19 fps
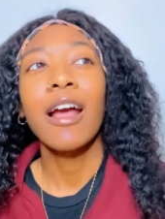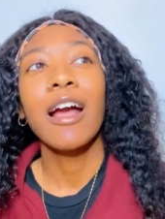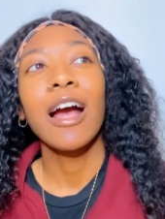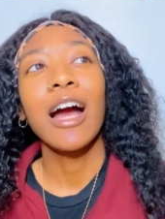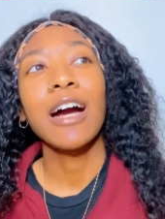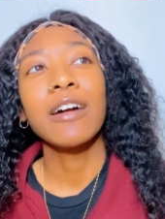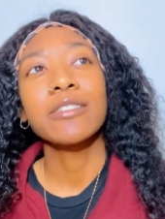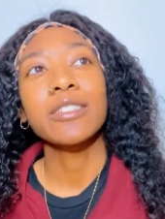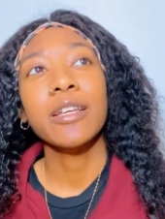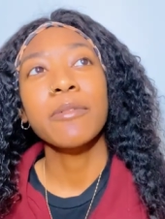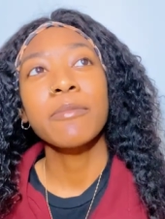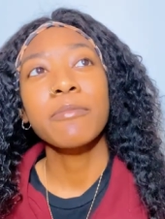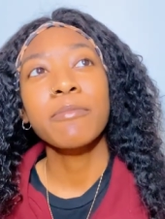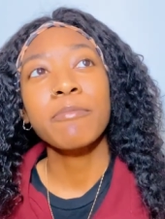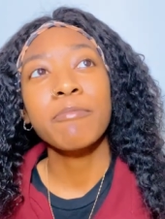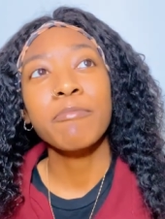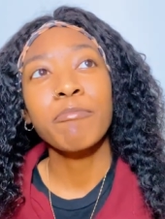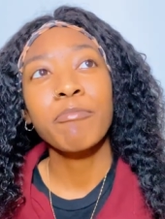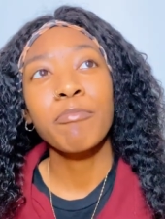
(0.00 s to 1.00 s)
I was like,
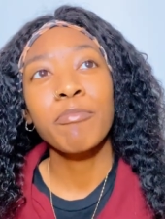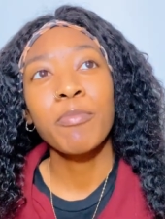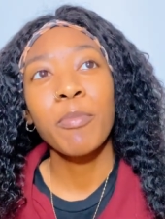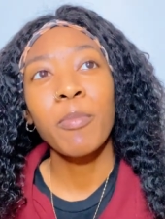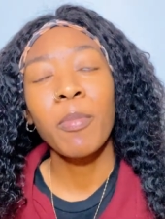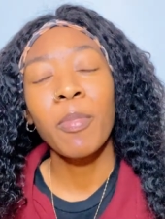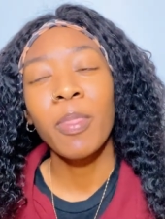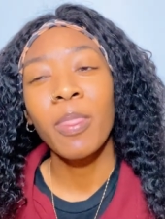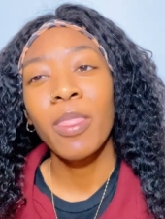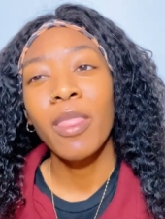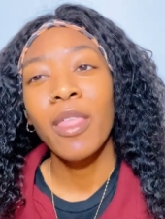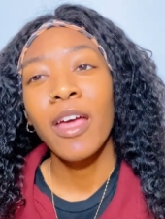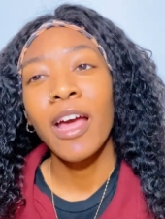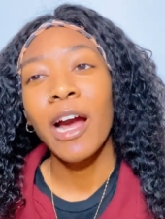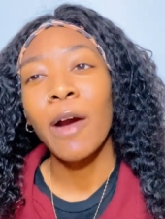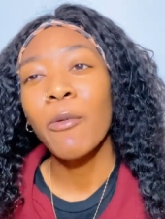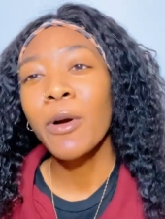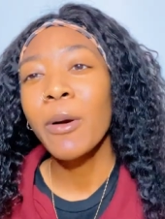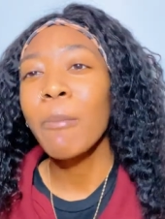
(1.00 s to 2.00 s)
hmm,
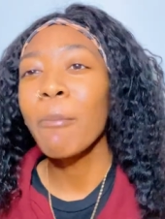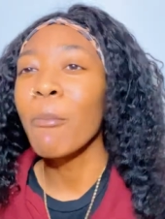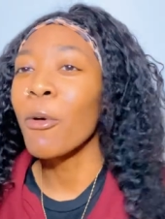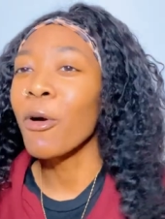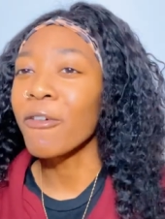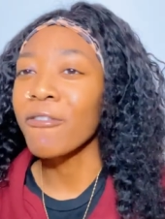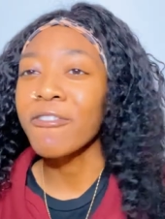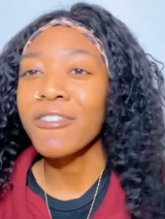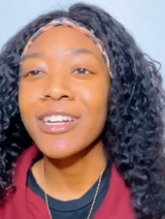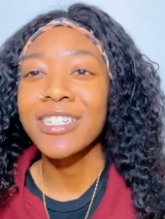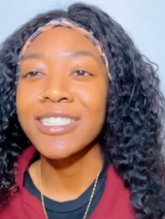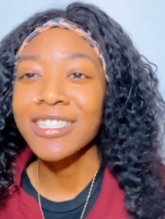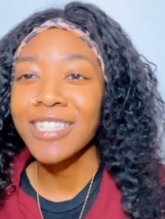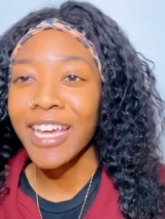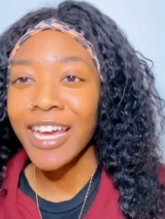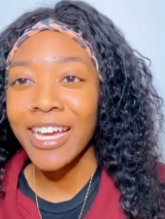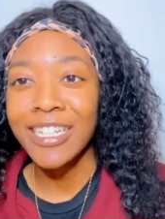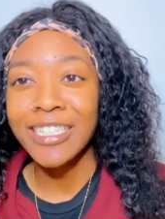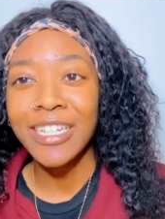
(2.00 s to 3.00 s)
I want more for his
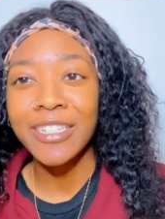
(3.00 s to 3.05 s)
cage.